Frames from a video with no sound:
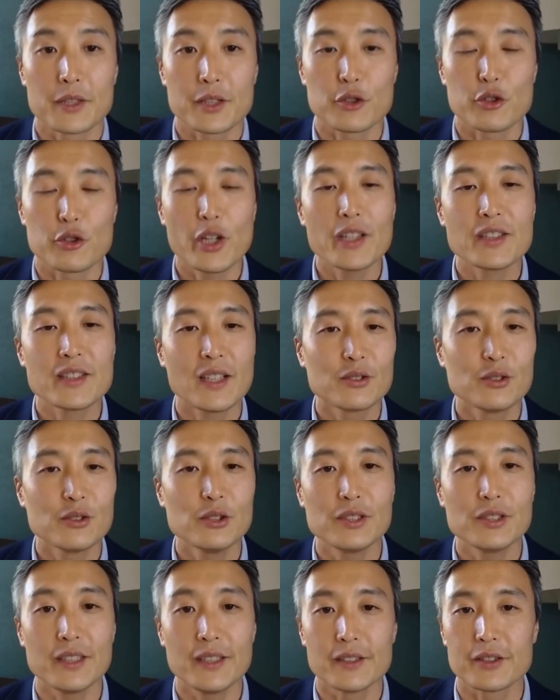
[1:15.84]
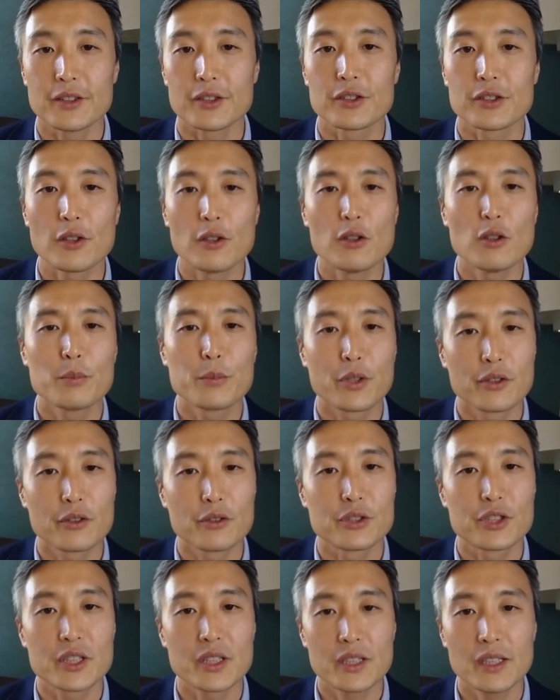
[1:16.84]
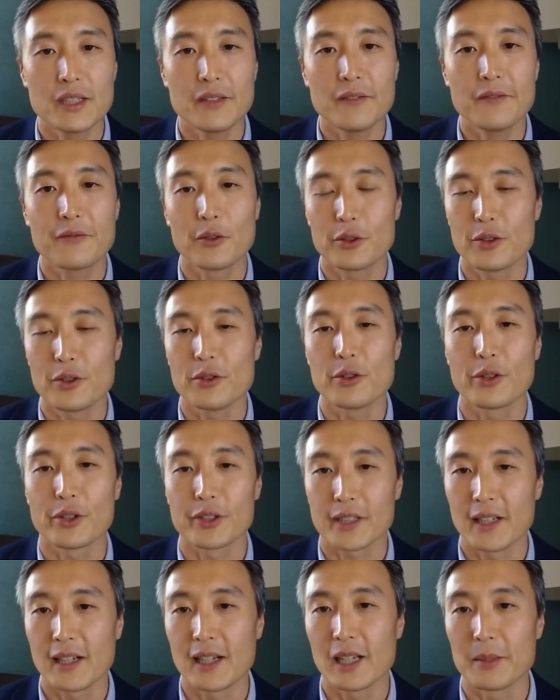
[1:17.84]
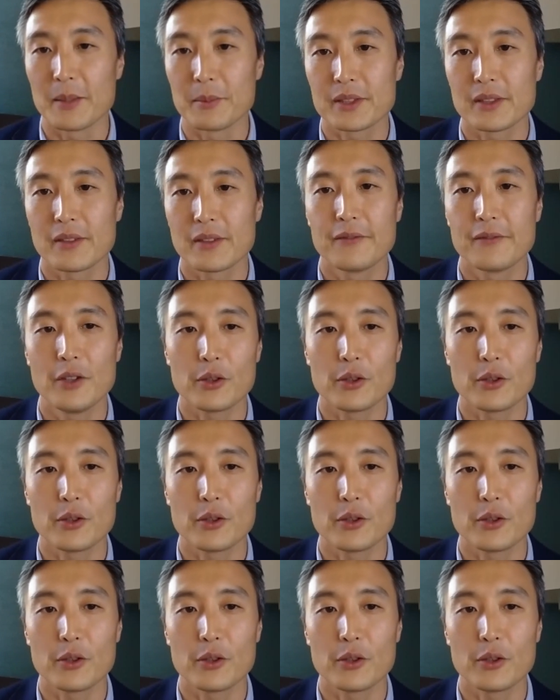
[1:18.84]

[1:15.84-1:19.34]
Mr. Sang-Hun is the Seoul bureau chief for the New York Times,